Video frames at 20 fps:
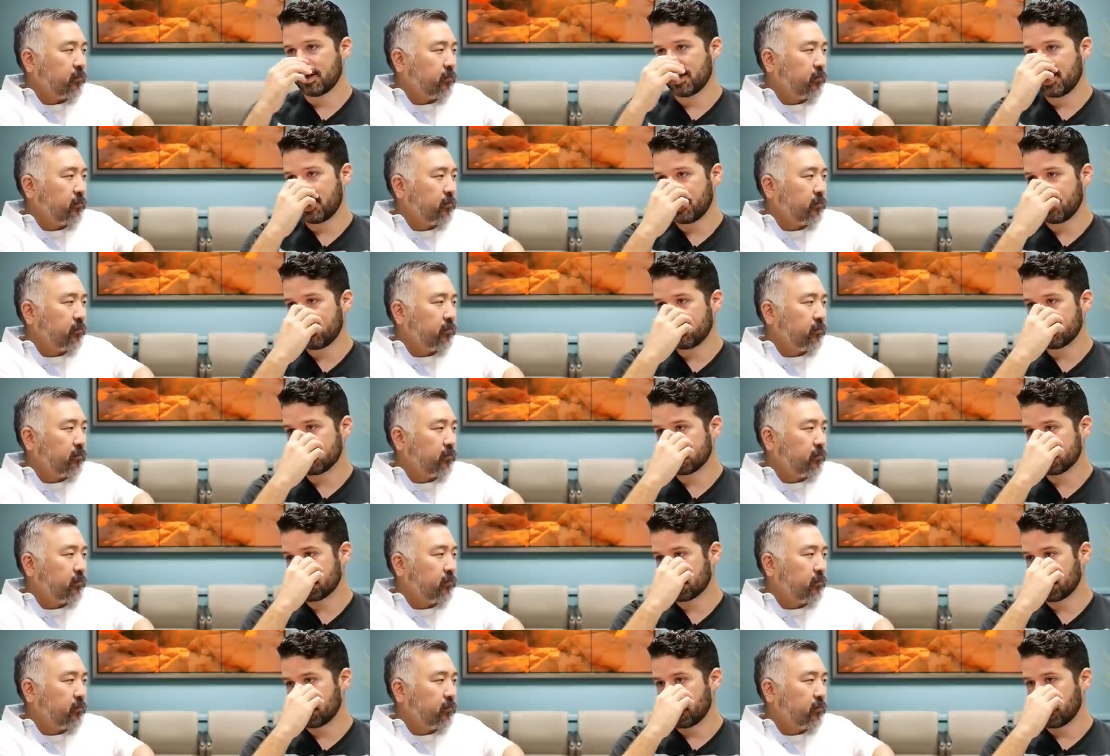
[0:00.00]
Speaker 1: and
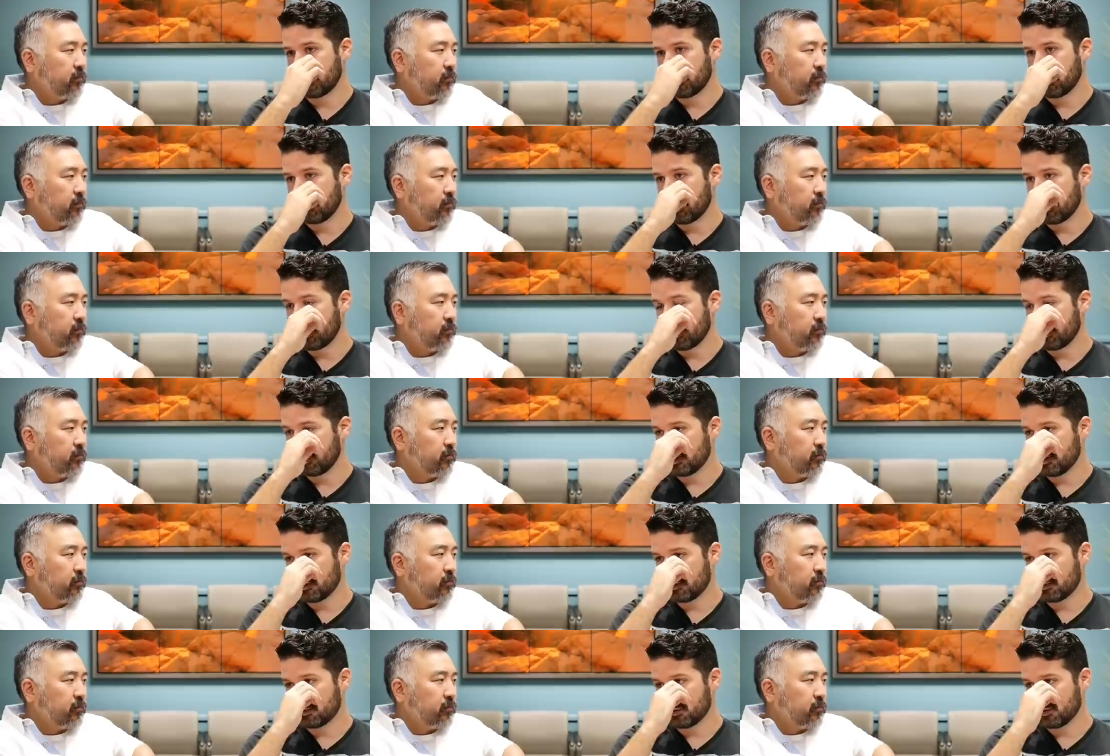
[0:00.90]
you
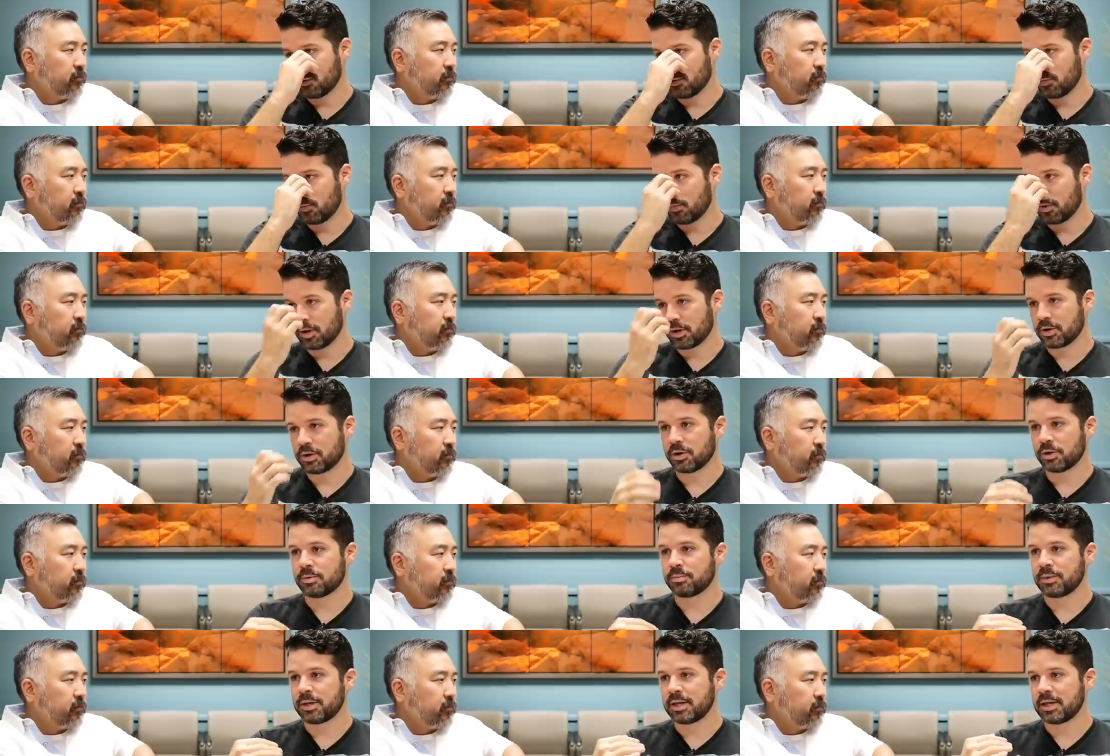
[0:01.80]
know, what
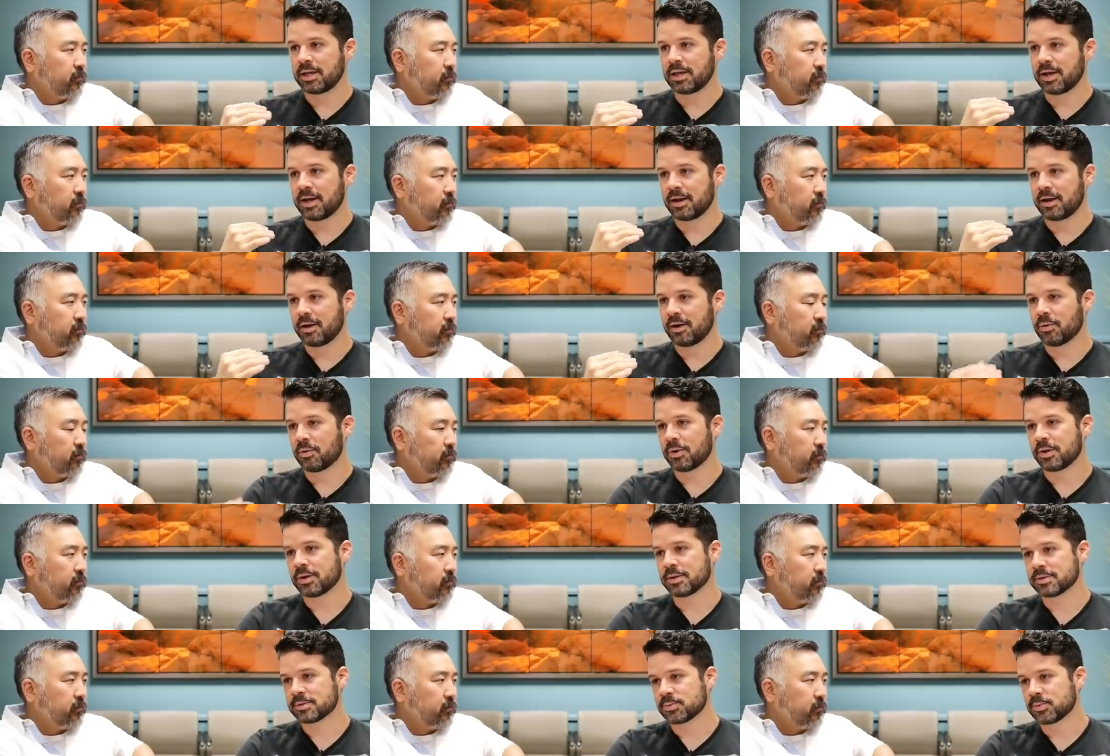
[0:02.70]
could be an
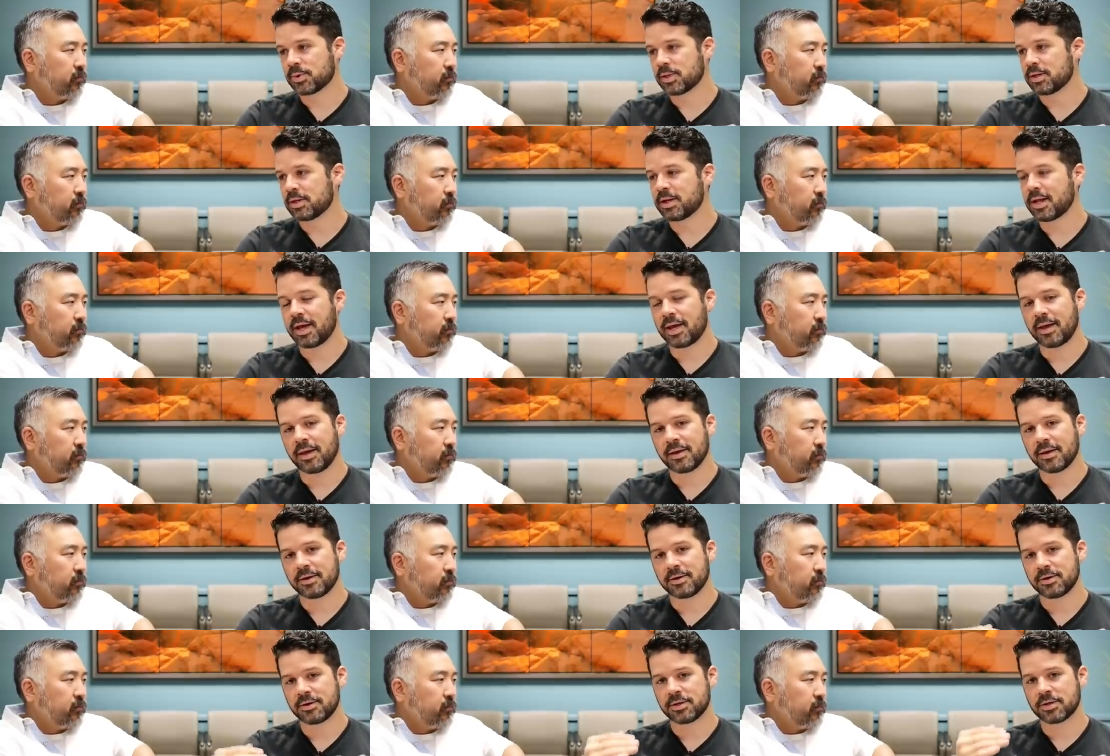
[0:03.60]
annoyance one day
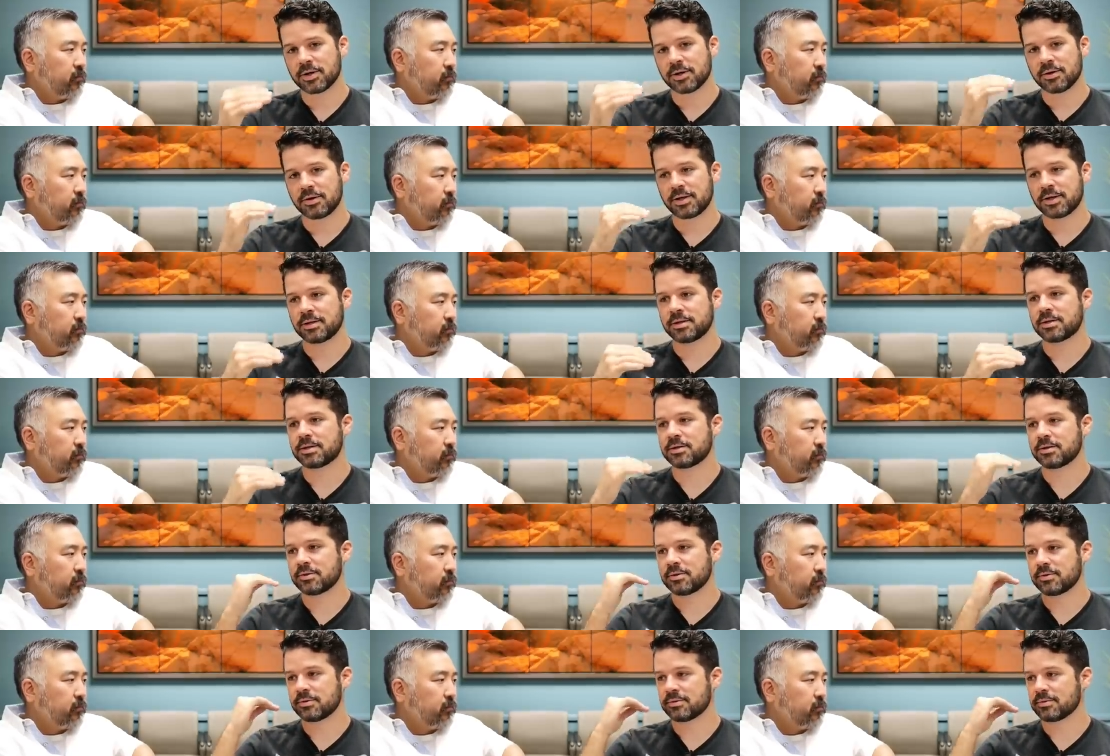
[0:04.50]
could turn
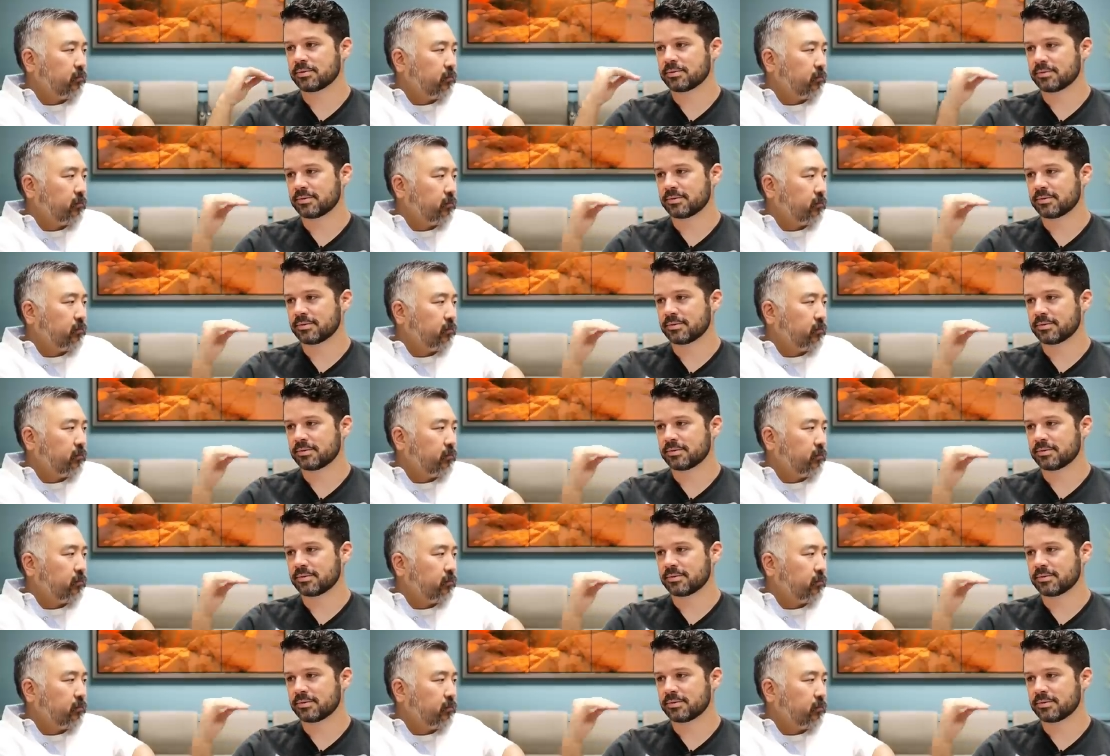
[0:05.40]
into